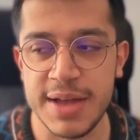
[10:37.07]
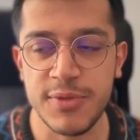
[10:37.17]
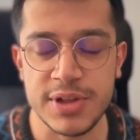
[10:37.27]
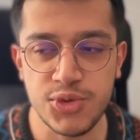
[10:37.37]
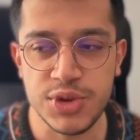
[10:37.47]

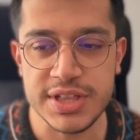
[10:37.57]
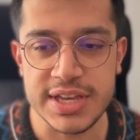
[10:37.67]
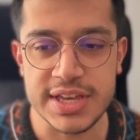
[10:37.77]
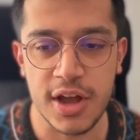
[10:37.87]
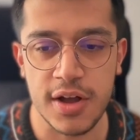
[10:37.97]
wondering,
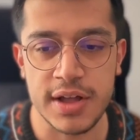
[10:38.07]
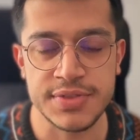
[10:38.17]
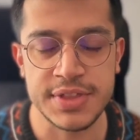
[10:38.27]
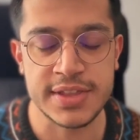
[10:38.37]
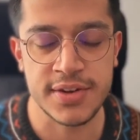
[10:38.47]
like,
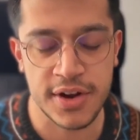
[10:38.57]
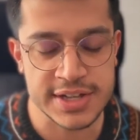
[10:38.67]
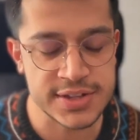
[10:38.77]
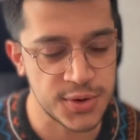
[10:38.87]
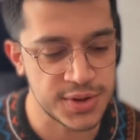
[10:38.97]
the
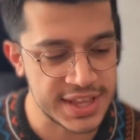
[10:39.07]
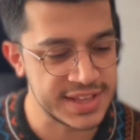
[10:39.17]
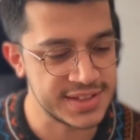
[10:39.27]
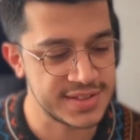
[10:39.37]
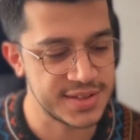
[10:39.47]
target
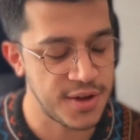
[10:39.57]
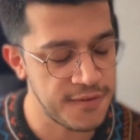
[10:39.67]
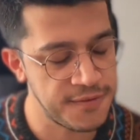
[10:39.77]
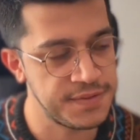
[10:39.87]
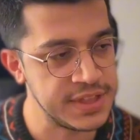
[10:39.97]
audience
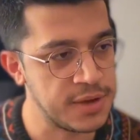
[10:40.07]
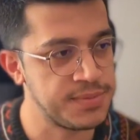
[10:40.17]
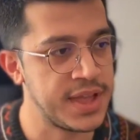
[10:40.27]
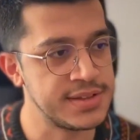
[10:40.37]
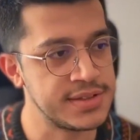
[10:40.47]
of the
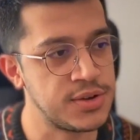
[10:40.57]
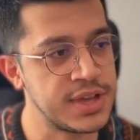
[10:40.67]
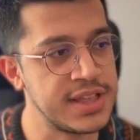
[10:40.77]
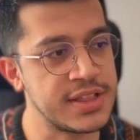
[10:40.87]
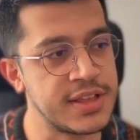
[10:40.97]
Optalysys.
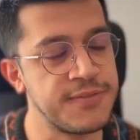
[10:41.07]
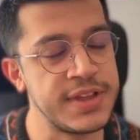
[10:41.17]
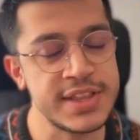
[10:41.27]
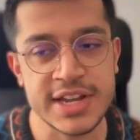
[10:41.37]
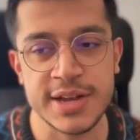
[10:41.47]
Okay,
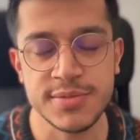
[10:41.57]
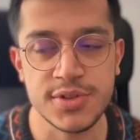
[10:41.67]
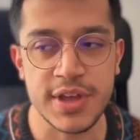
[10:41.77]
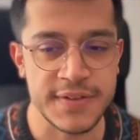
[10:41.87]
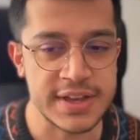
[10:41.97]
when it comes
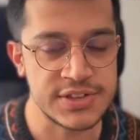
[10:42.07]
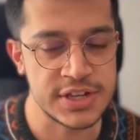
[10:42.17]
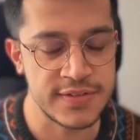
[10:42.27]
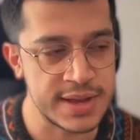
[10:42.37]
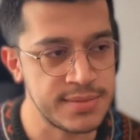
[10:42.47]
to
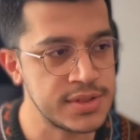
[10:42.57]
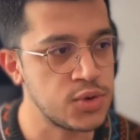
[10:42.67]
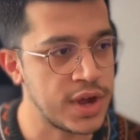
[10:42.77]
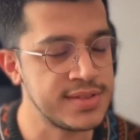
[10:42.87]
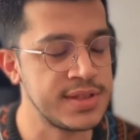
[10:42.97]
FHEVM, it's
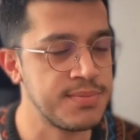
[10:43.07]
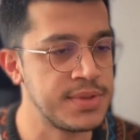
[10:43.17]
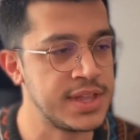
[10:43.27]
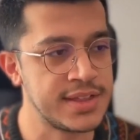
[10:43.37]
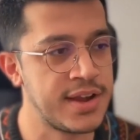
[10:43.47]
quite
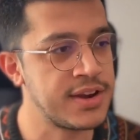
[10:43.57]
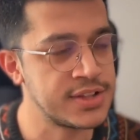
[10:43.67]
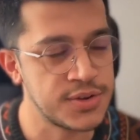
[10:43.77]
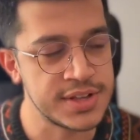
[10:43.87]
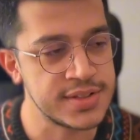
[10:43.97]
simple. Like,
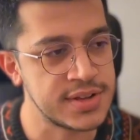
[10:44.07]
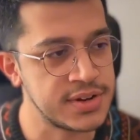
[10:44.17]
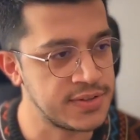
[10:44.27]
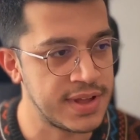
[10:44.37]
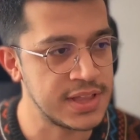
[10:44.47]
target audience are
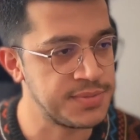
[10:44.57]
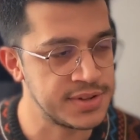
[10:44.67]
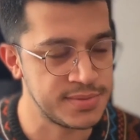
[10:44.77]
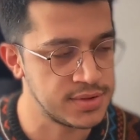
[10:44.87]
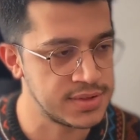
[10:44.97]

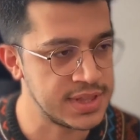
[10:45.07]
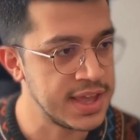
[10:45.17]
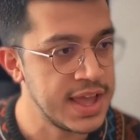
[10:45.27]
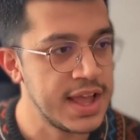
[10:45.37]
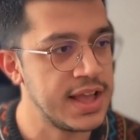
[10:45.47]
developers mostly,
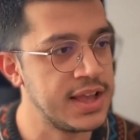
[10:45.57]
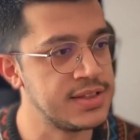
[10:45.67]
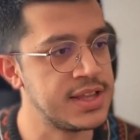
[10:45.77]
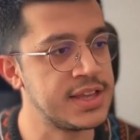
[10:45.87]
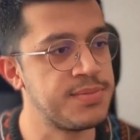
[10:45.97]

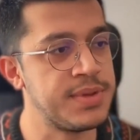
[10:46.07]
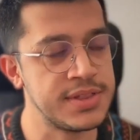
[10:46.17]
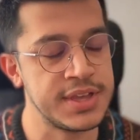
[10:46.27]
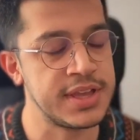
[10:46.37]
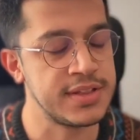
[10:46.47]
and like
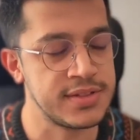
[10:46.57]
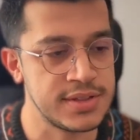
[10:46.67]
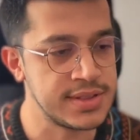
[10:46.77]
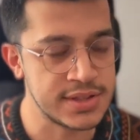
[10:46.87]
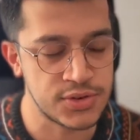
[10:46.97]
building
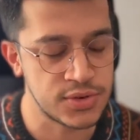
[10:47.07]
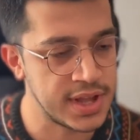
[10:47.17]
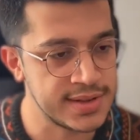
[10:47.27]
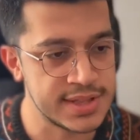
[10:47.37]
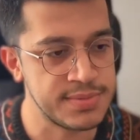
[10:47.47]

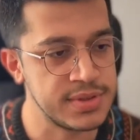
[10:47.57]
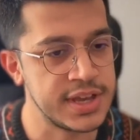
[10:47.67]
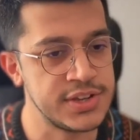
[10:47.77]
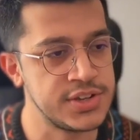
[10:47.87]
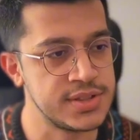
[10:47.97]
decentralized
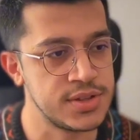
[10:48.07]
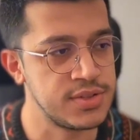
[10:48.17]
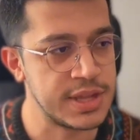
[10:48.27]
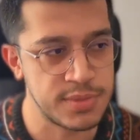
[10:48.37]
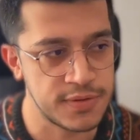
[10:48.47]
applications on
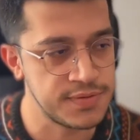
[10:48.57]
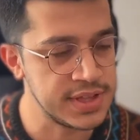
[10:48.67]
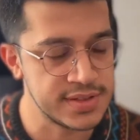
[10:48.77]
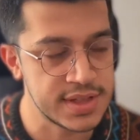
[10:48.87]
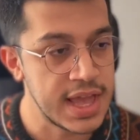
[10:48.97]
top of
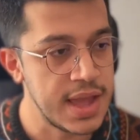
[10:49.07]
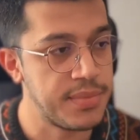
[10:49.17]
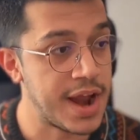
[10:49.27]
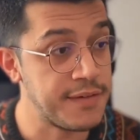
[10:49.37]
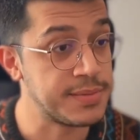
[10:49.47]
these
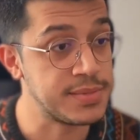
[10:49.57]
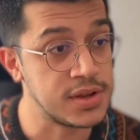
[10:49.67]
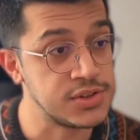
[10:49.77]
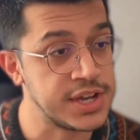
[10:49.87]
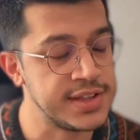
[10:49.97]
private
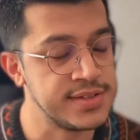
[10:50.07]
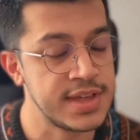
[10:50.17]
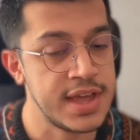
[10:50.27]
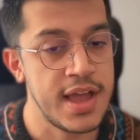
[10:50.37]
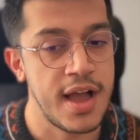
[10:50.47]
blockchains.
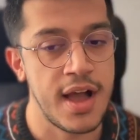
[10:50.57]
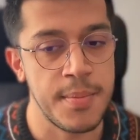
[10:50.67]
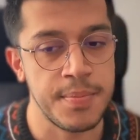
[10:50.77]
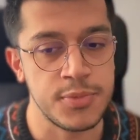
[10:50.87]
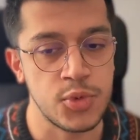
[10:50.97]

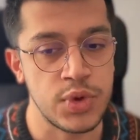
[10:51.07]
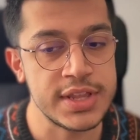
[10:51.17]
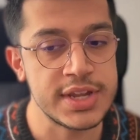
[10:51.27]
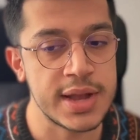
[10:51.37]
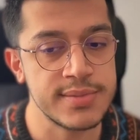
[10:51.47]
When
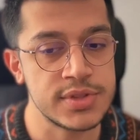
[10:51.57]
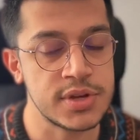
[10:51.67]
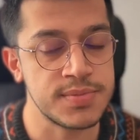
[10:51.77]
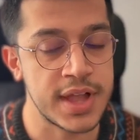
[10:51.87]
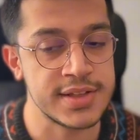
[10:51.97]
it comes to
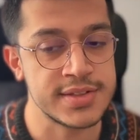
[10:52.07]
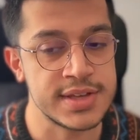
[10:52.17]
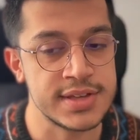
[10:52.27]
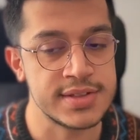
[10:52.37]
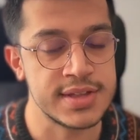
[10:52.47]

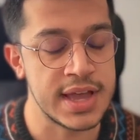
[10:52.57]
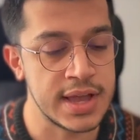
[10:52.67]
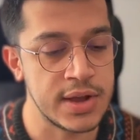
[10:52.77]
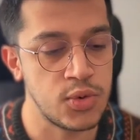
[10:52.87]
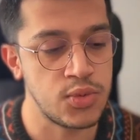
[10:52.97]
Optalysys,
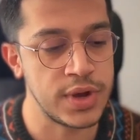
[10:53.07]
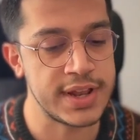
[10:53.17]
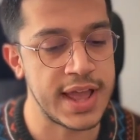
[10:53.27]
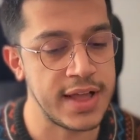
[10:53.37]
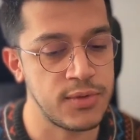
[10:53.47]

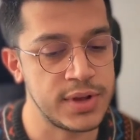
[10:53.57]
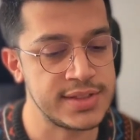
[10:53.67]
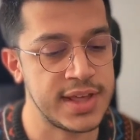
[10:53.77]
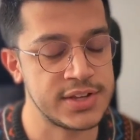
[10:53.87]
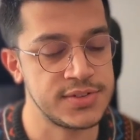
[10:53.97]
what is
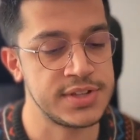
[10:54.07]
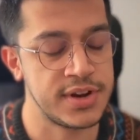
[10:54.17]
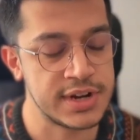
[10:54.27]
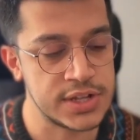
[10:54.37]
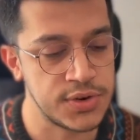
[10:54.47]
actually the
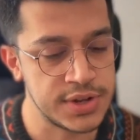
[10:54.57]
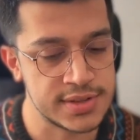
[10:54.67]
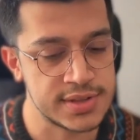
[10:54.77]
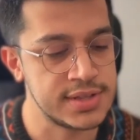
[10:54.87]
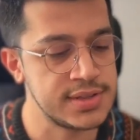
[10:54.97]
target
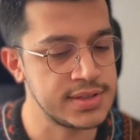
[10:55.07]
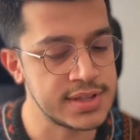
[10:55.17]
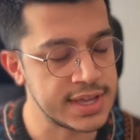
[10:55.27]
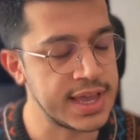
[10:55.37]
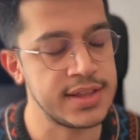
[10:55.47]
audience? Is
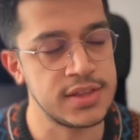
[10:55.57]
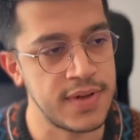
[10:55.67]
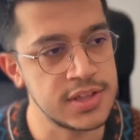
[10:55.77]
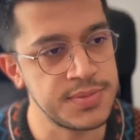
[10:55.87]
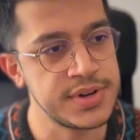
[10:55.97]
it again
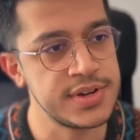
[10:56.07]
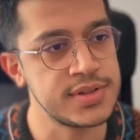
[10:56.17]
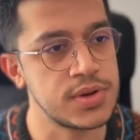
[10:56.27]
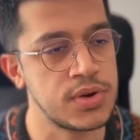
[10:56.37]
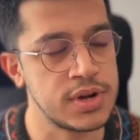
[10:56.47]

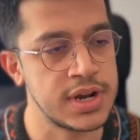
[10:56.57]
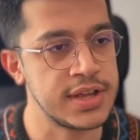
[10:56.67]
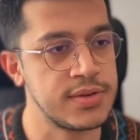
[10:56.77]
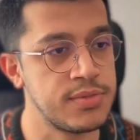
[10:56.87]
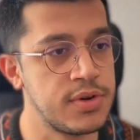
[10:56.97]
developers or
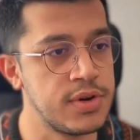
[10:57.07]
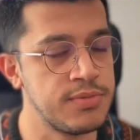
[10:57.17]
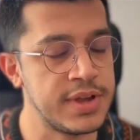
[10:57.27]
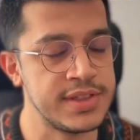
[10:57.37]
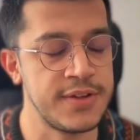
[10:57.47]
like
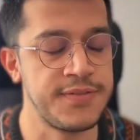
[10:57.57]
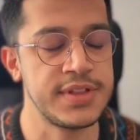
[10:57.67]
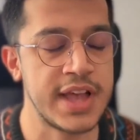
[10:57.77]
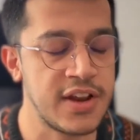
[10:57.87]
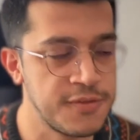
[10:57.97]
a
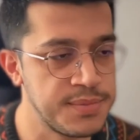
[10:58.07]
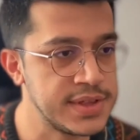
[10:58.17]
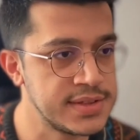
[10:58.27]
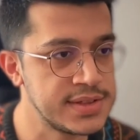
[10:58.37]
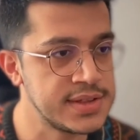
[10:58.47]
different kind of
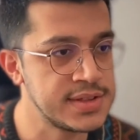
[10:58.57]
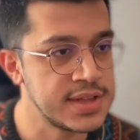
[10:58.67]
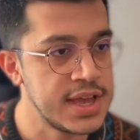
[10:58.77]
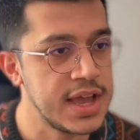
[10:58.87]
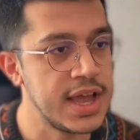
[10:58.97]
businesses?
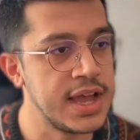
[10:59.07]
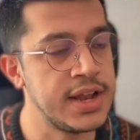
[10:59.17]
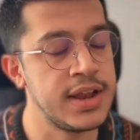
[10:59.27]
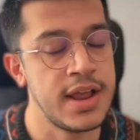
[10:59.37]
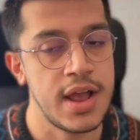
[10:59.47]

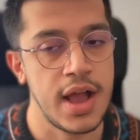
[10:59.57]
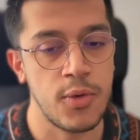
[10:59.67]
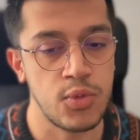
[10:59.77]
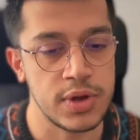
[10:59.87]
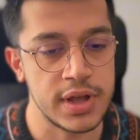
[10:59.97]
And
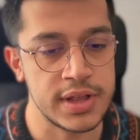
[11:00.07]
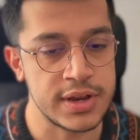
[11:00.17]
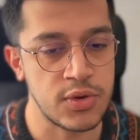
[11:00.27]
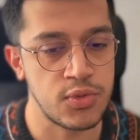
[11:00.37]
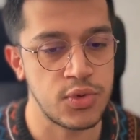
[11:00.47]
I
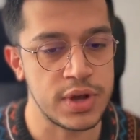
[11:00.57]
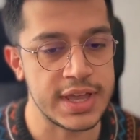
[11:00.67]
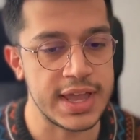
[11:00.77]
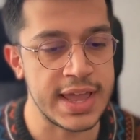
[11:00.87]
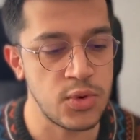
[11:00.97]
know
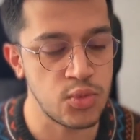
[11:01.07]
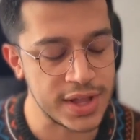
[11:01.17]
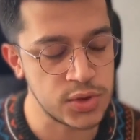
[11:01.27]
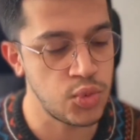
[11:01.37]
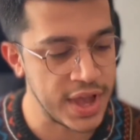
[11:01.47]
in
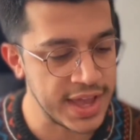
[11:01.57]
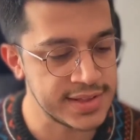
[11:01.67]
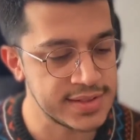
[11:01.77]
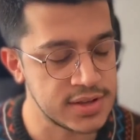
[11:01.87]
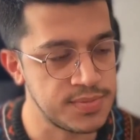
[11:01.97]
what
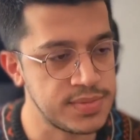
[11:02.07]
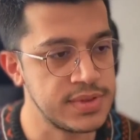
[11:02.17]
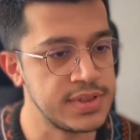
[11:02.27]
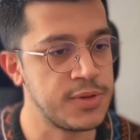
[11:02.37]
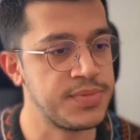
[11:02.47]
ways
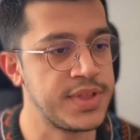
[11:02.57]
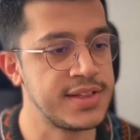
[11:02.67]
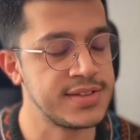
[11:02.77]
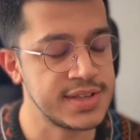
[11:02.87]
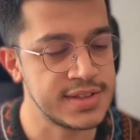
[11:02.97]

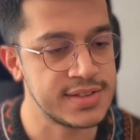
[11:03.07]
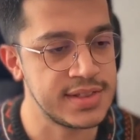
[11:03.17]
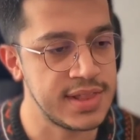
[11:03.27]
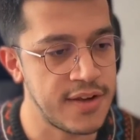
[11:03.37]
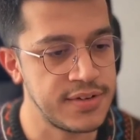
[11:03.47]
Optalysys
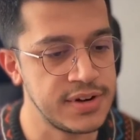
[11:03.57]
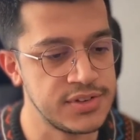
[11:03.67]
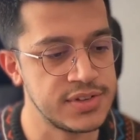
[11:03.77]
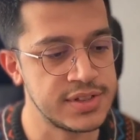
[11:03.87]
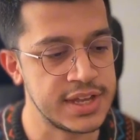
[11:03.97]

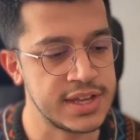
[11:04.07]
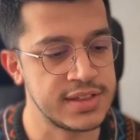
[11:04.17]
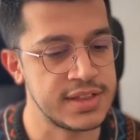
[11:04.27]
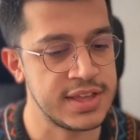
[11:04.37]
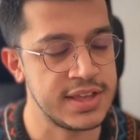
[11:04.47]
leverages like
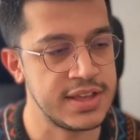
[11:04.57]
the